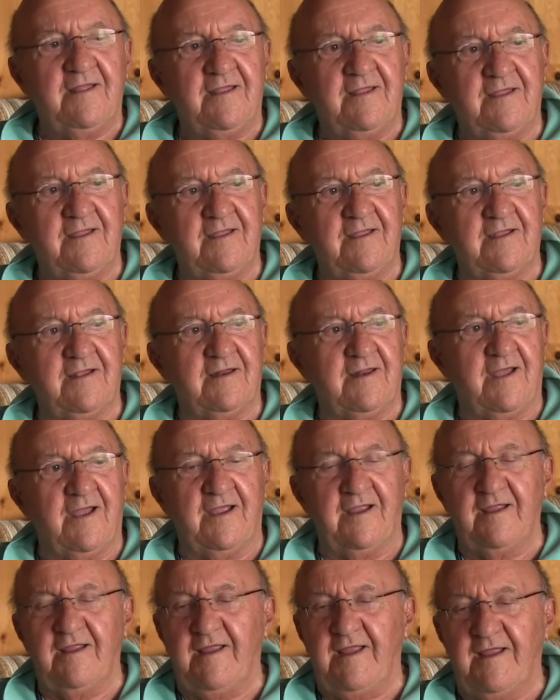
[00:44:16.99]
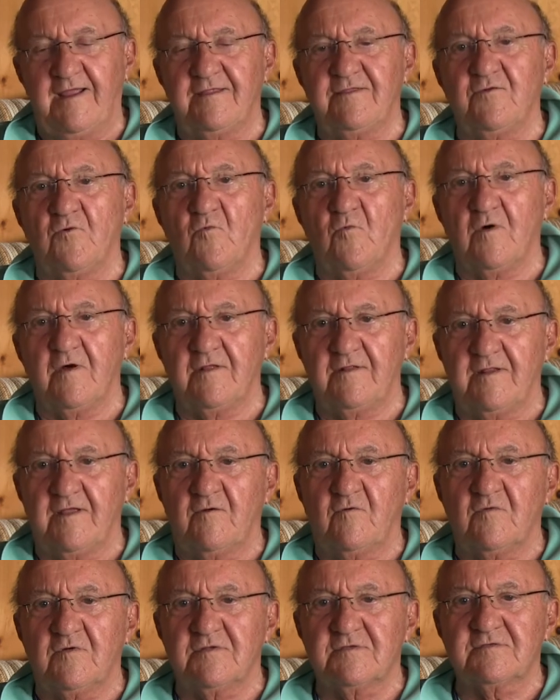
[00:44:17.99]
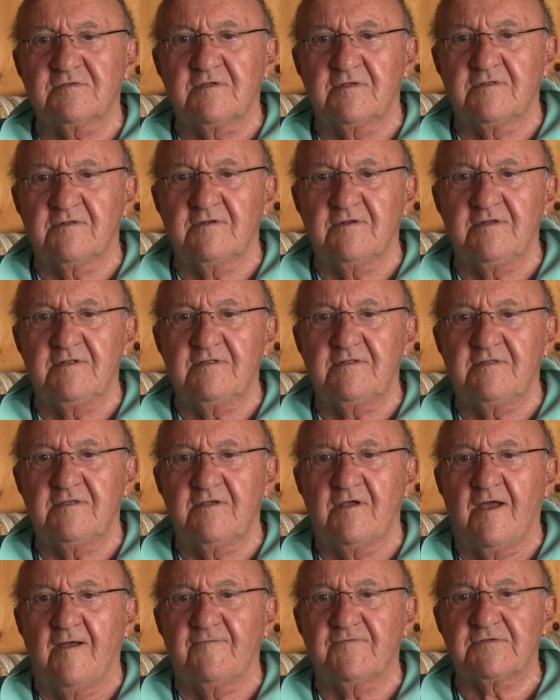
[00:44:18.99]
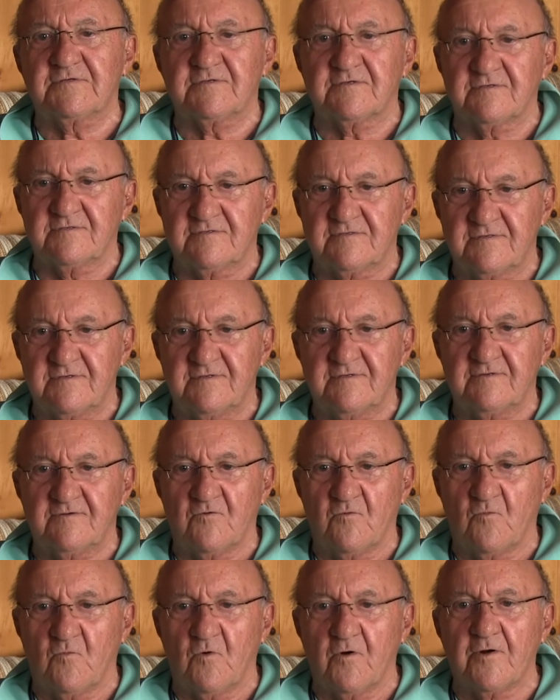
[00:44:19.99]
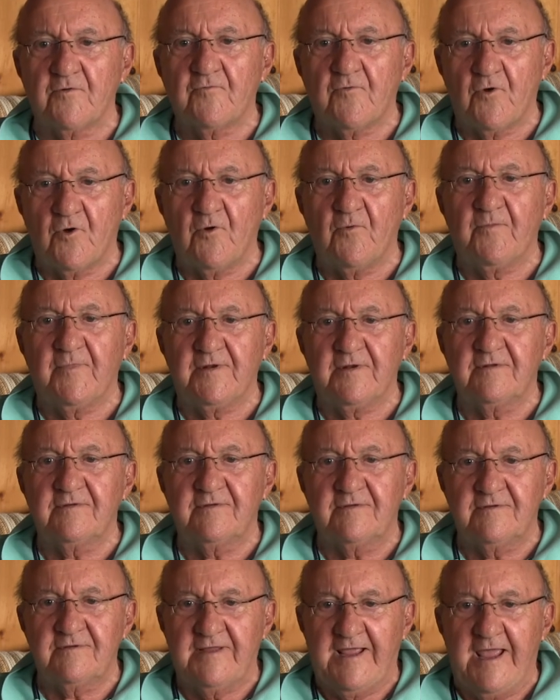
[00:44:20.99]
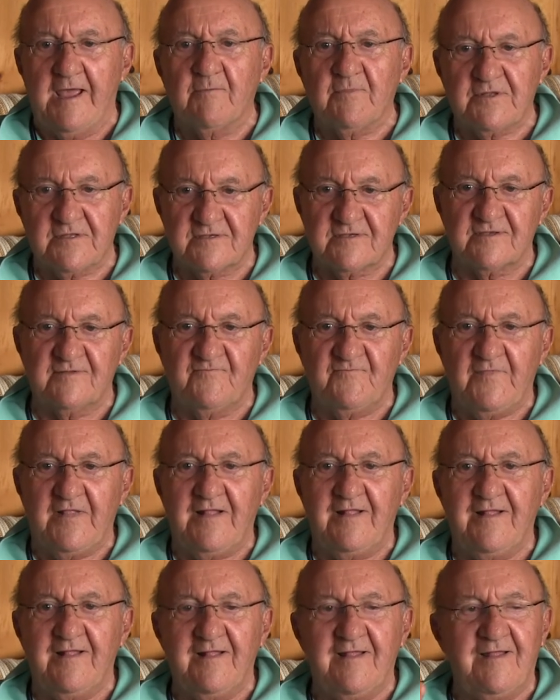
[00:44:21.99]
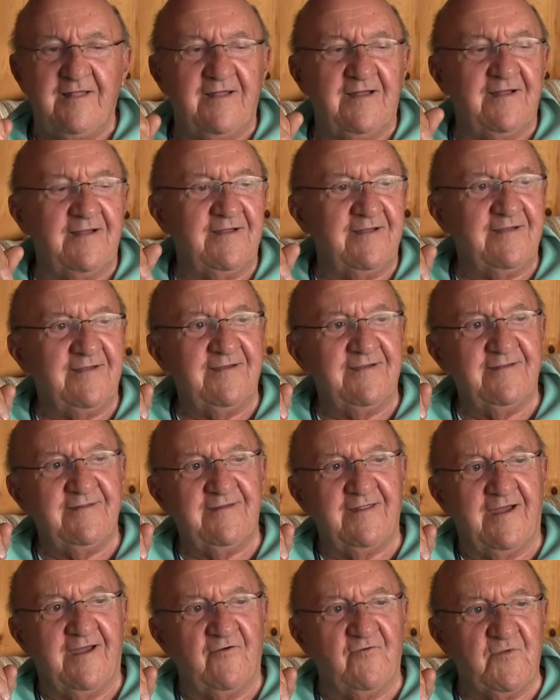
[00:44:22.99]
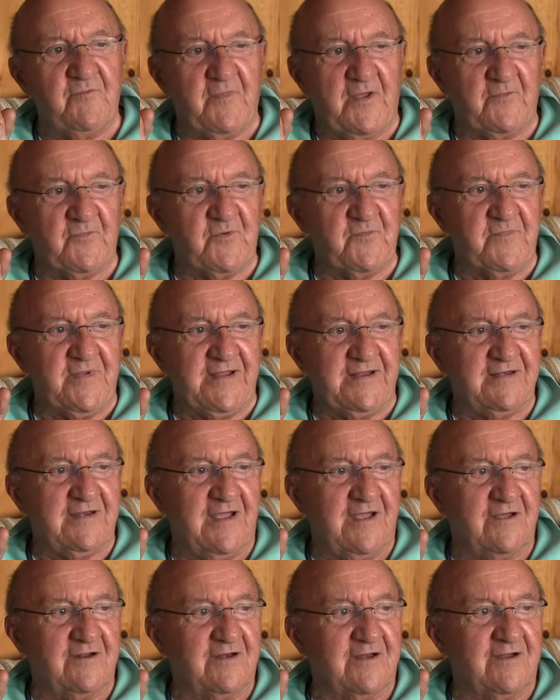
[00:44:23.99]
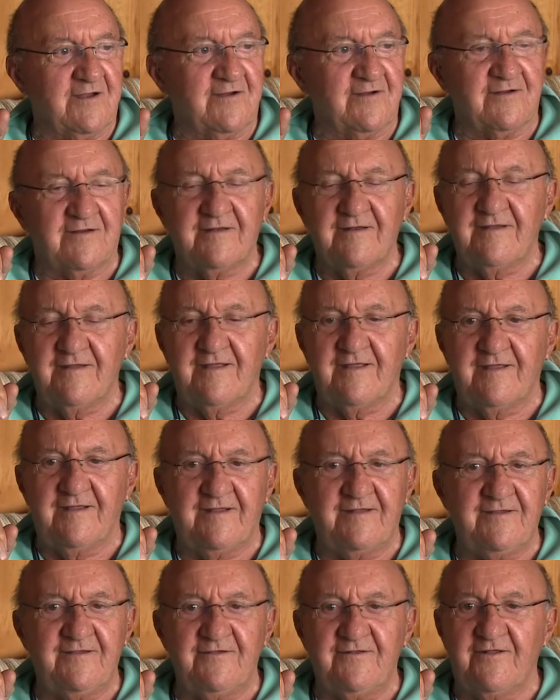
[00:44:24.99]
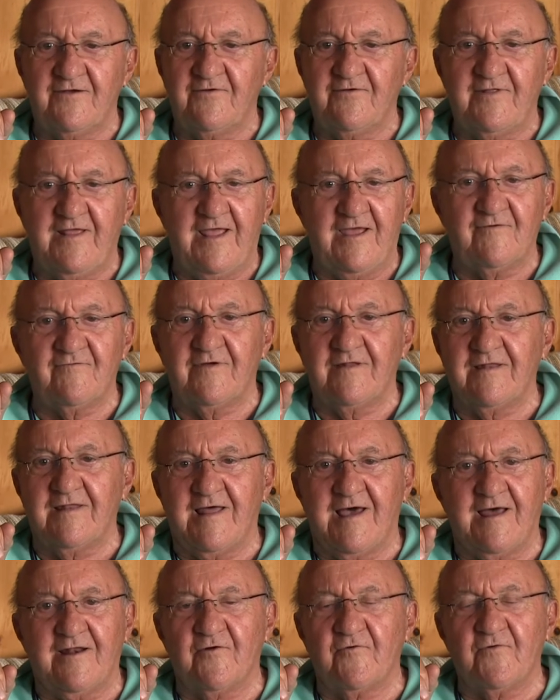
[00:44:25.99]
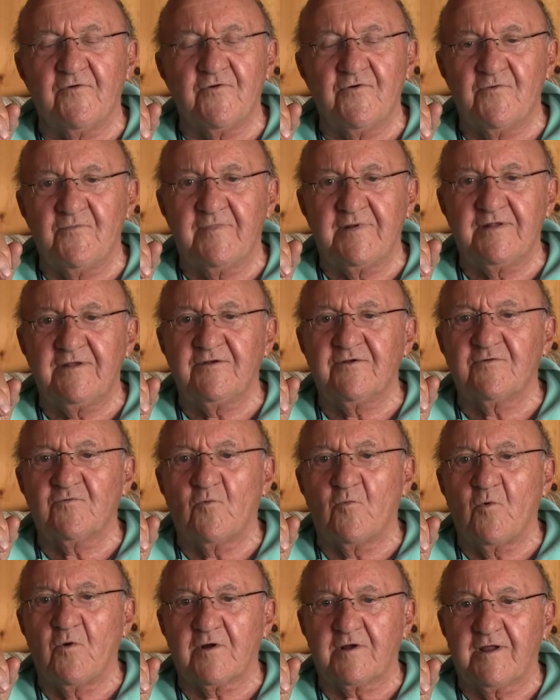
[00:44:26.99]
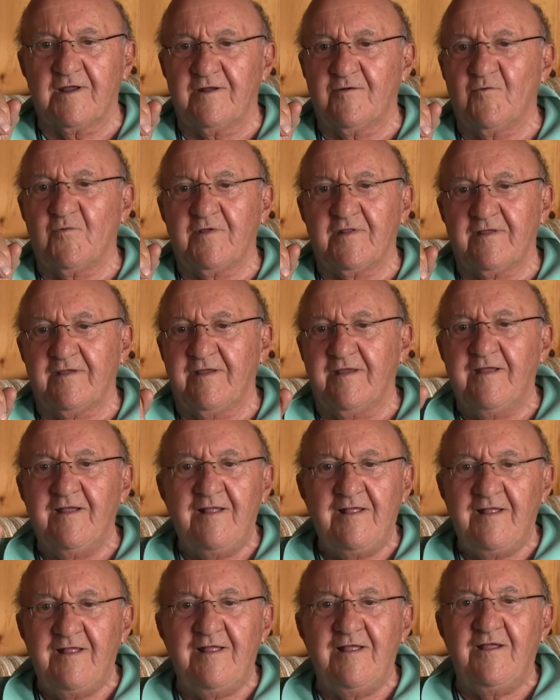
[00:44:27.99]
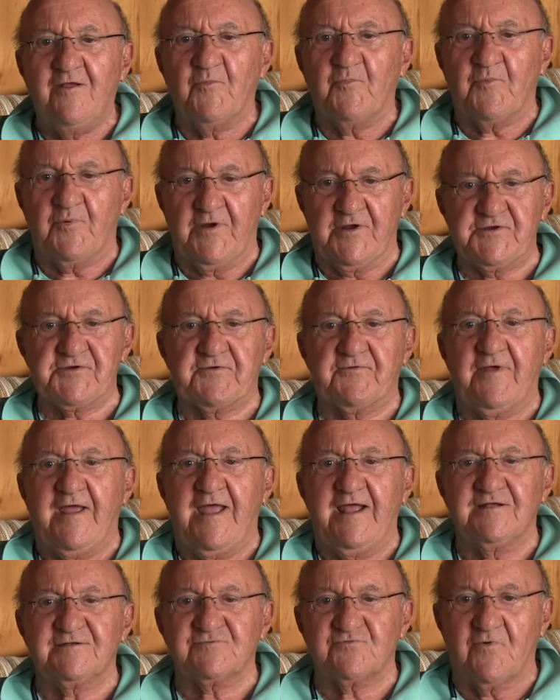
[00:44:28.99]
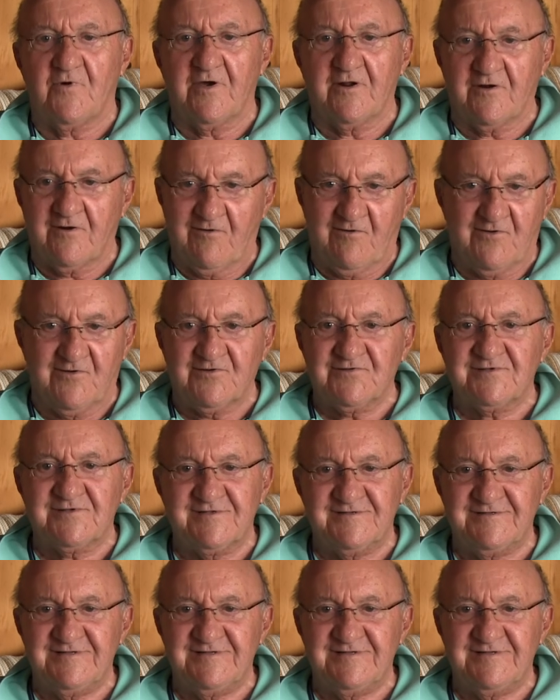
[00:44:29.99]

And I had the one that was underneath the officer's wardrobe and cabins. And I remember being down there, and, and you don't have a lot of room, and you're working with a pressurized water hose